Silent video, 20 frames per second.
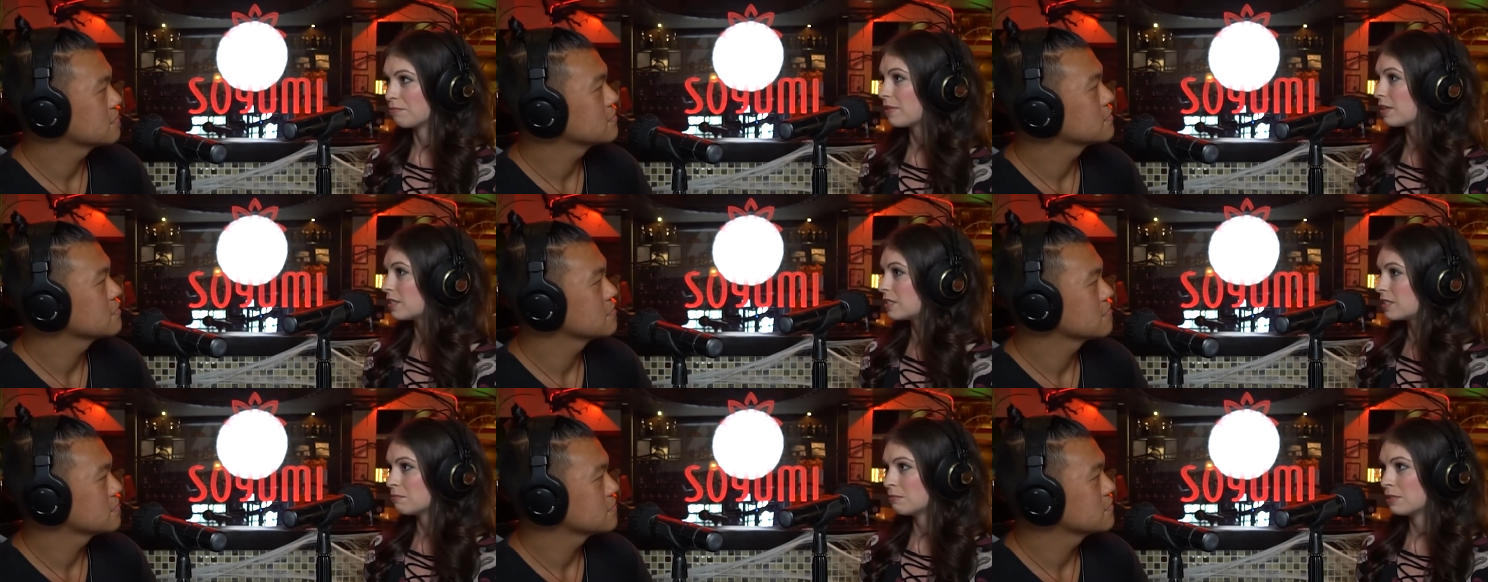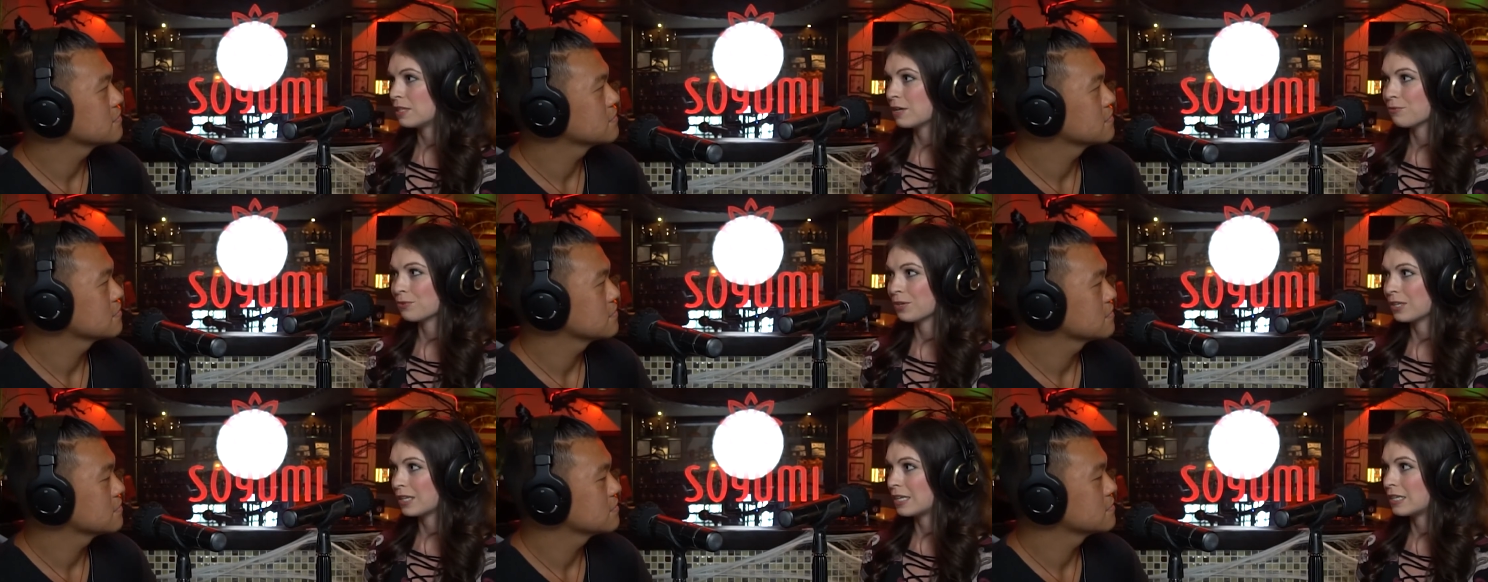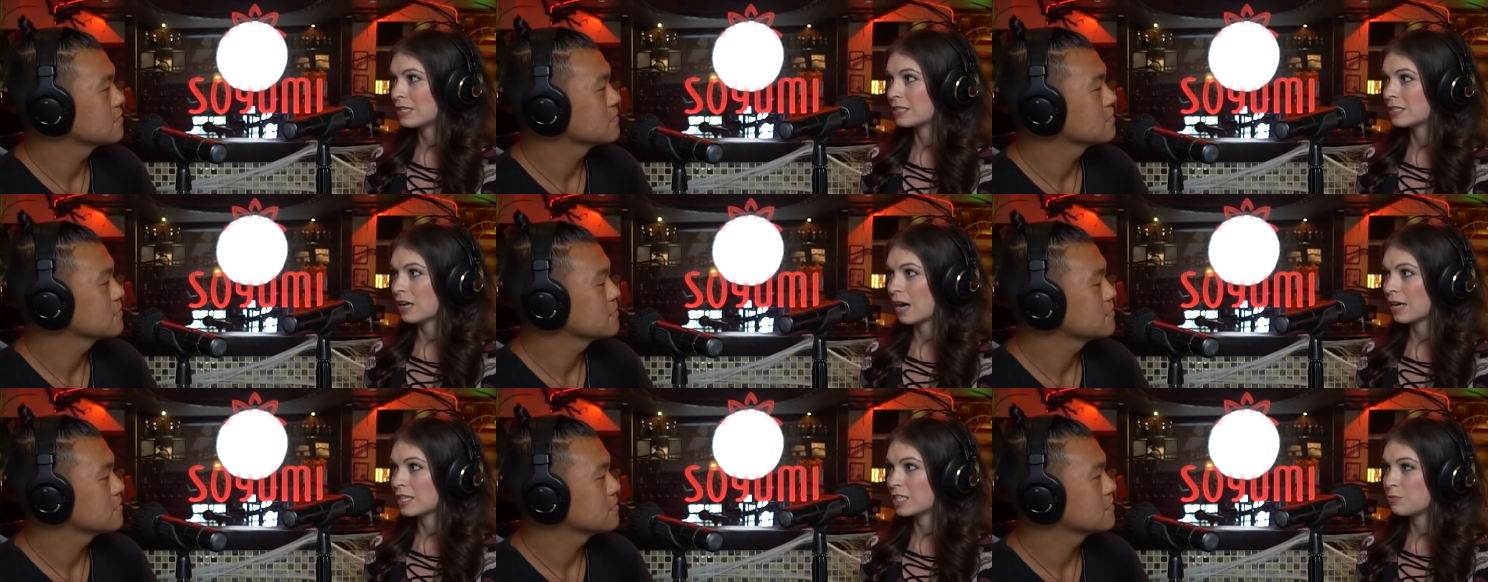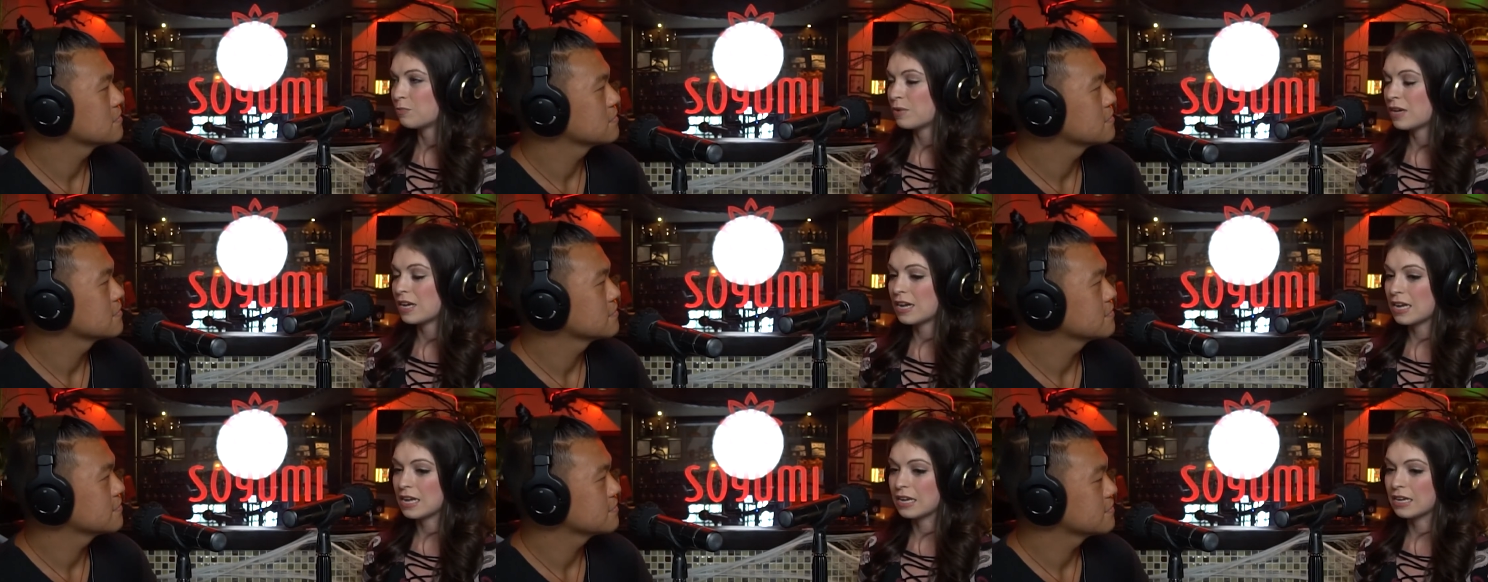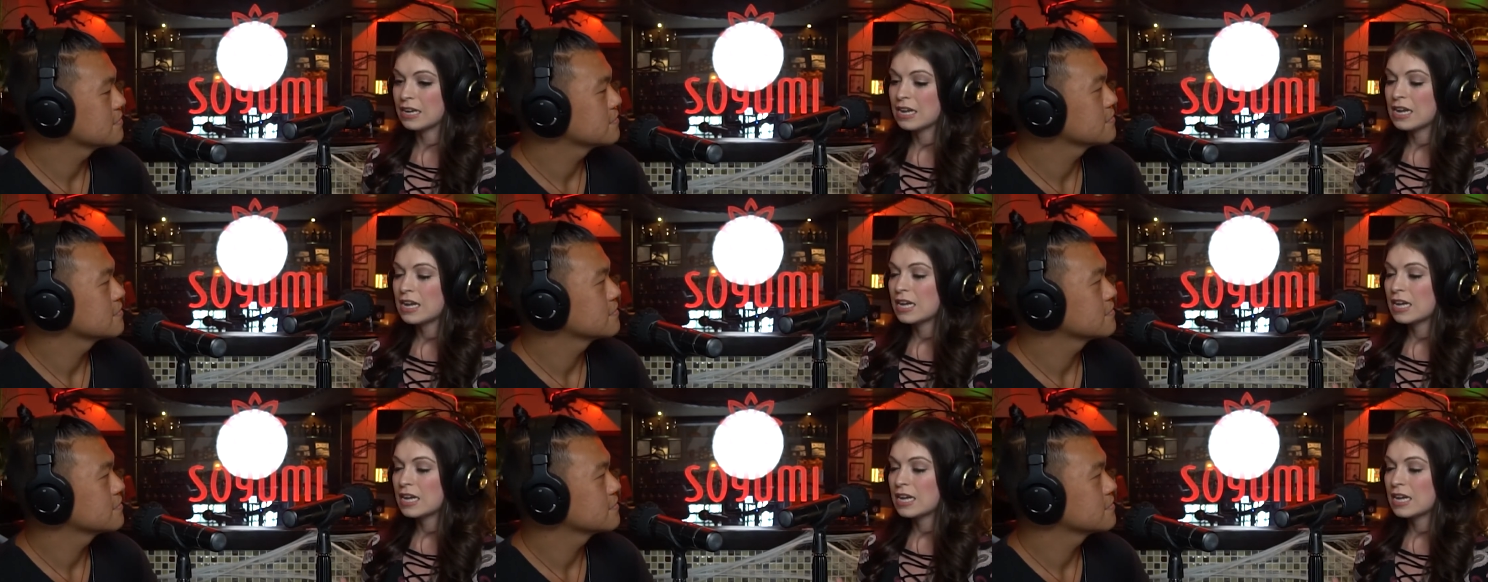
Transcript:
Speaker 1: That's something that really excites me. And